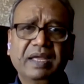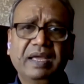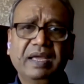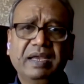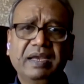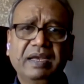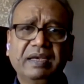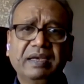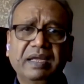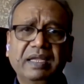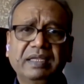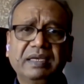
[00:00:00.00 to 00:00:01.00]

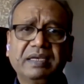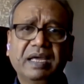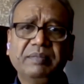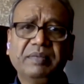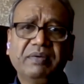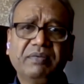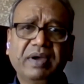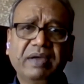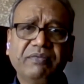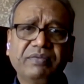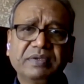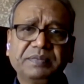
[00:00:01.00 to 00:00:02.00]
And at the time, my
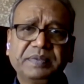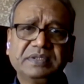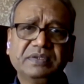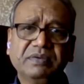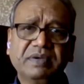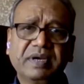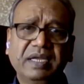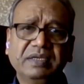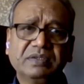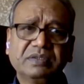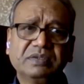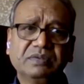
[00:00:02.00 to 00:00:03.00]
wife was pursuing
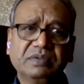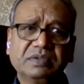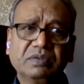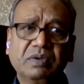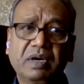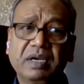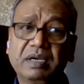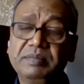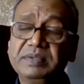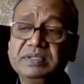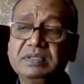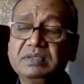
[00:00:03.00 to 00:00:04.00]
graduate students who got
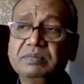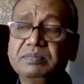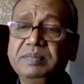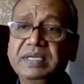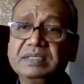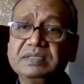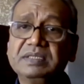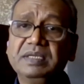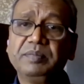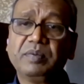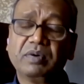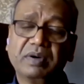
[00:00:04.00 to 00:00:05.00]
admission to
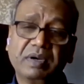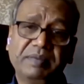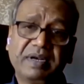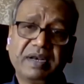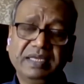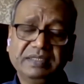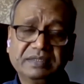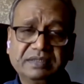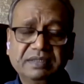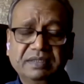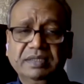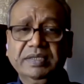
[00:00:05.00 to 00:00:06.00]
PhD program at Rice.